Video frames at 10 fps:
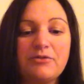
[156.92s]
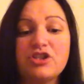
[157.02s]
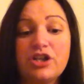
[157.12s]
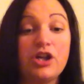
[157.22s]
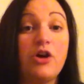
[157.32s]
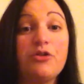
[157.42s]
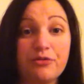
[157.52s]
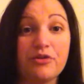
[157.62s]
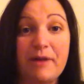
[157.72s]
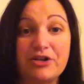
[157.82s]
just going to go
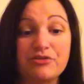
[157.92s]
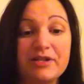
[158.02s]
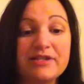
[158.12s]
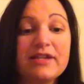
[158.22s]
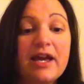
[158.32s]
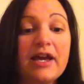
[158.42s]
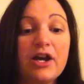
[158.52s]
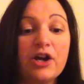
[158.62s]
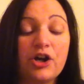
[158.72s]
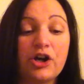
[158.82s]
through the measurements.
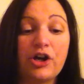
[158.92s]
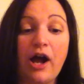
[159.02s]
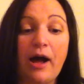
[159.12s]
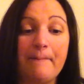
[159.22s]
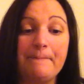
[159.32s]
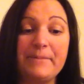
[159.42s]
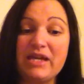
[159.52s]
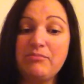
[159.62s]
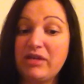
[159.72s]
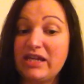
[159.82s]
Her
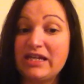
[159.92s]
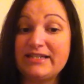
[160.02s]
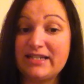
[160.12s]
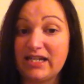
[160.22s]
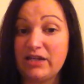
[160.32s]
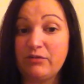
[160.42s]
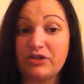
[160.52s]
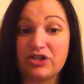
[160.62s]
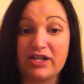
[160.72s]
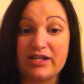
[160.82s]
BPD,
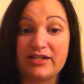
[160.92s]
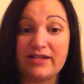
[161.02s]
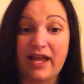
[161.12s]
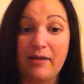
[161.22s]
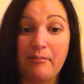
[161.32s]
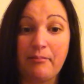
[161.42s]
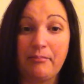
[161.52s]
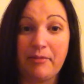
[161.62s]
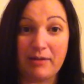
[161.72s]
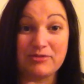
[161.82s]
which is,
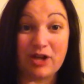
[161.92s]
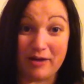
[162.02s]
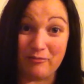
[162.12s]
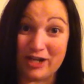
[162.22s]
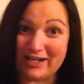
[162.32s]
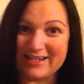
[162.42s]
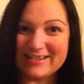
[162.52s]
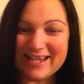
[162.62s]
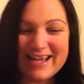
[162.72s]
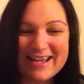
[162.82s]
I'm sorry, I'm reading
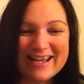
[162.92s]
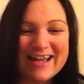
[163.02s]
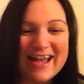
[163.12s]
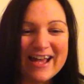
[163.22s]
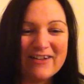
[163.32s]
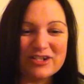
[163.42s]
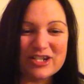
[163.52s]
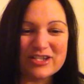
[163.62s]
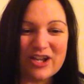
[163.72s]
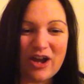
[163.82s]
this,
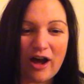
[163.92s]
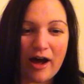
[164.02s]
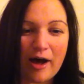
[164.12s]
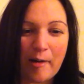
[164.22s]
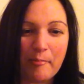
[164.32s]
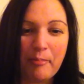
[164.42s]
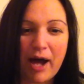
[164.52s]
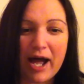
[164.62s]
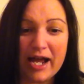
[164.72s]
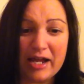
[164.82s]
which is
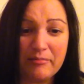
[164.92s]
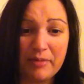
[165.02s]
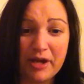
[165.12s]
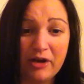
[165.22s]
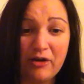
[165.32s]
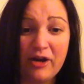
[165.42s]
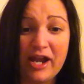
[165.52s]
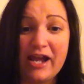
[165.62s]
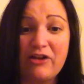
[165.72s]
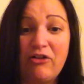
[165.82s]

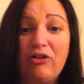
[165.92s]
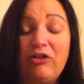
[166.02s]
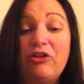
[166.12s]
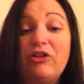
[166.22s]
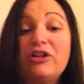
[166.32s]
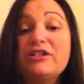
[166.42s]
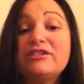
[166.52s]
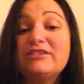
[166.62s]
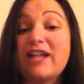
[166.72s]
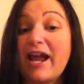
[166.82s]
biparietal
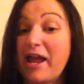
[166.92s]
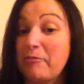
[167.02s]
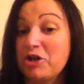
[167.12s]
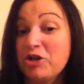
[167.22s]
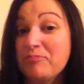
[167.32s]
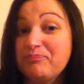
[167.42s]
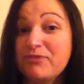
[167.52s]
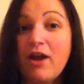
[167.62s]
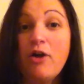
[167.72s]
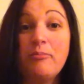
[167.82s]
diameter.
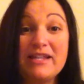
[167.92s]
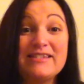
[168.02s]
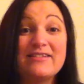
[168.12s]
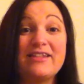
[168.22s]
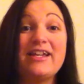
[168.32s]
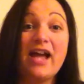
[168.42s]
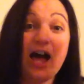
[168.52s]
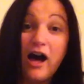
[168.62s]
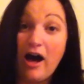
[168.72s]
Basically,